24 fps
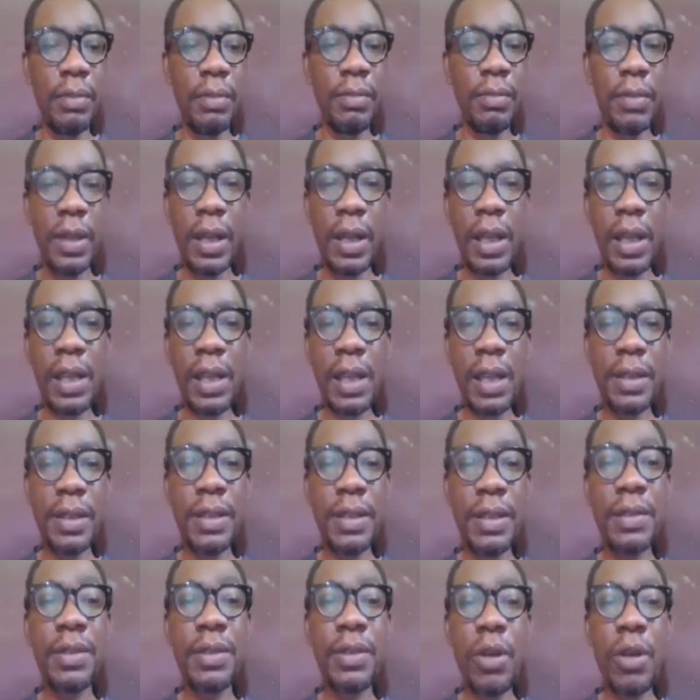hackers
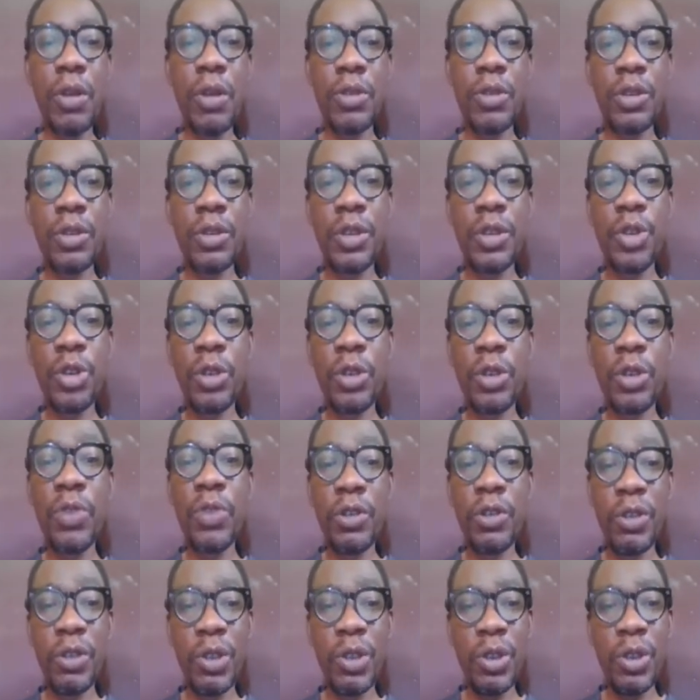is also the same way you
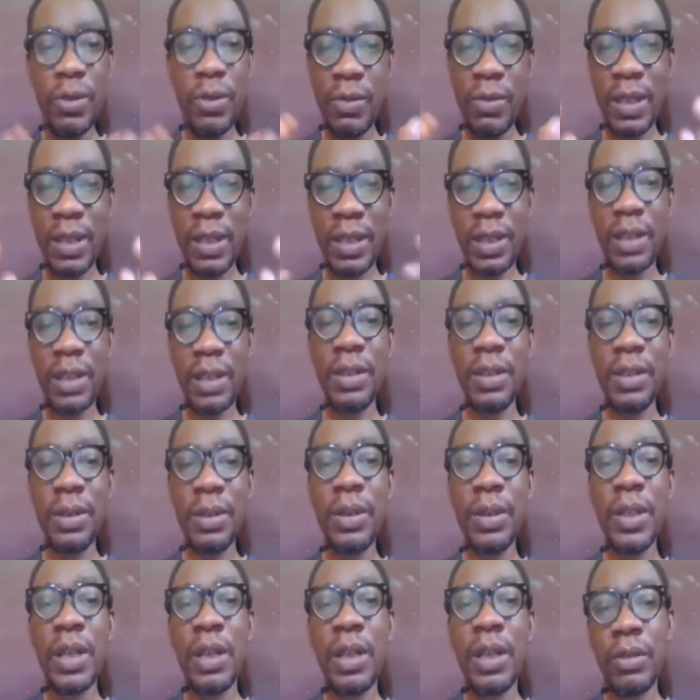should secure
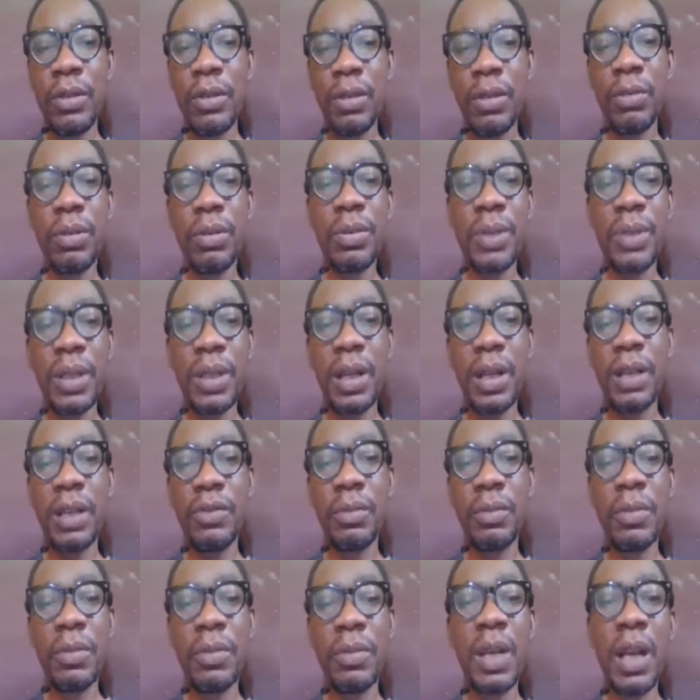your website
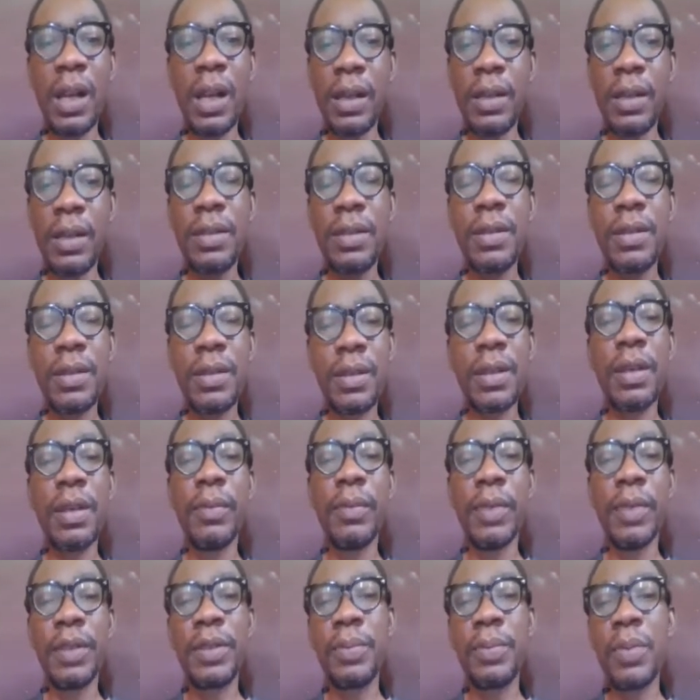from hackers,
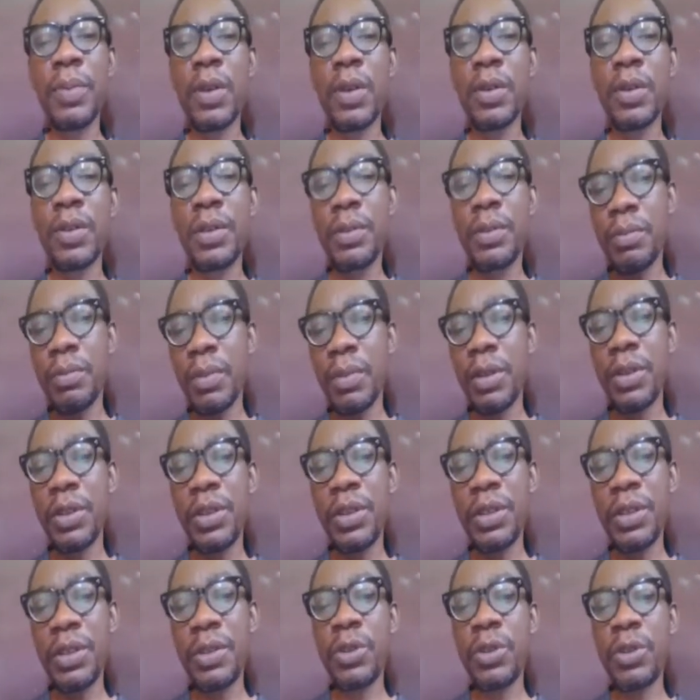scammers, bots,
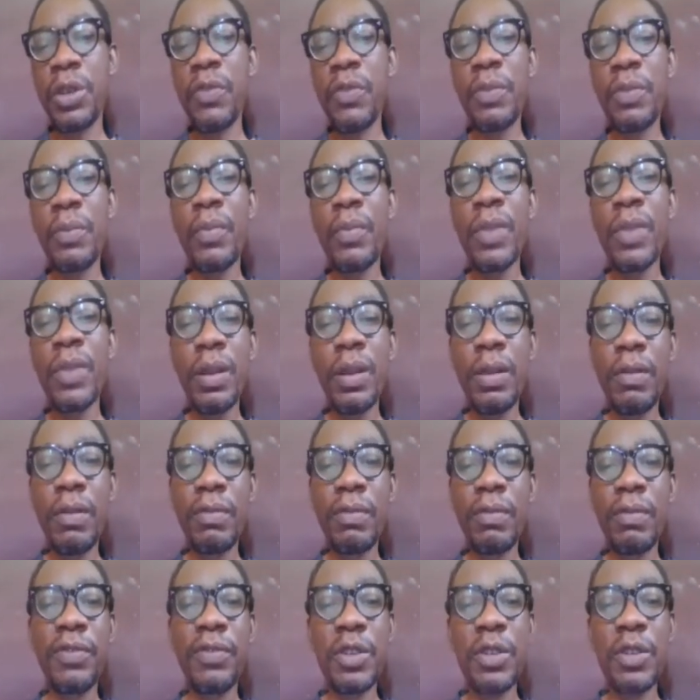malicious traffic,
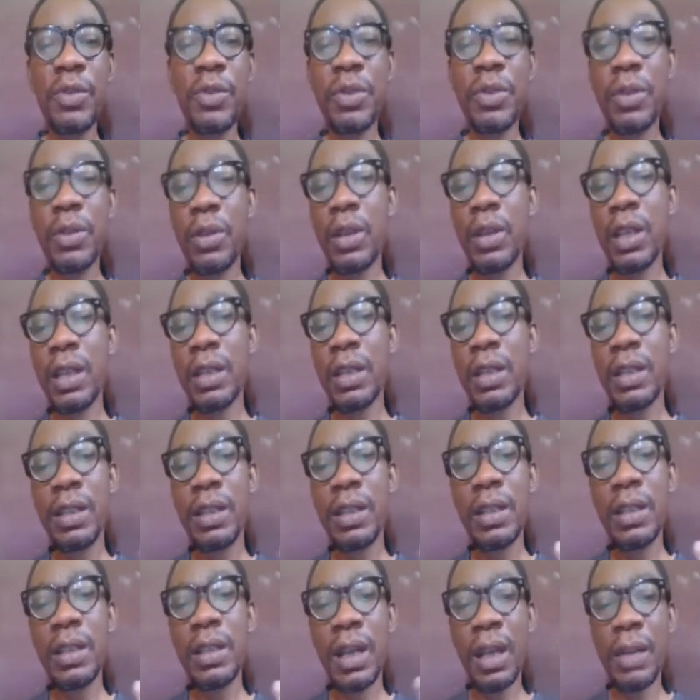forceful login,
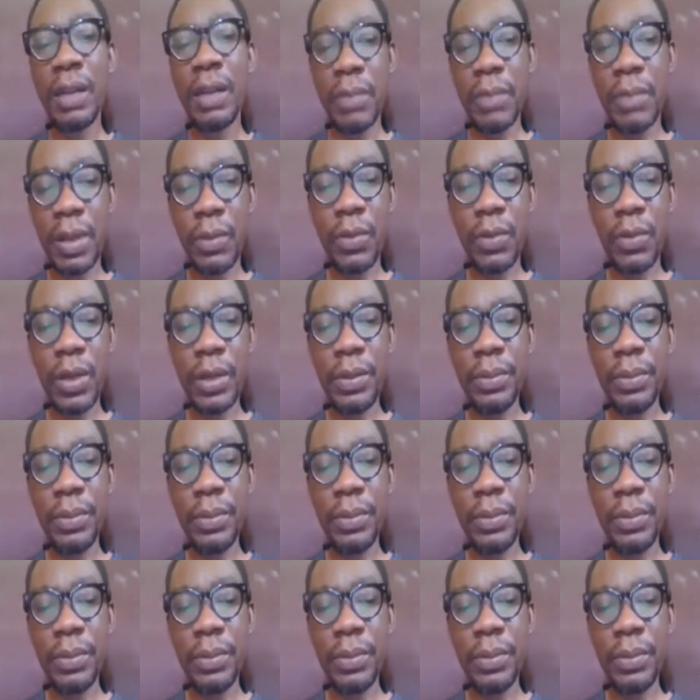and malware.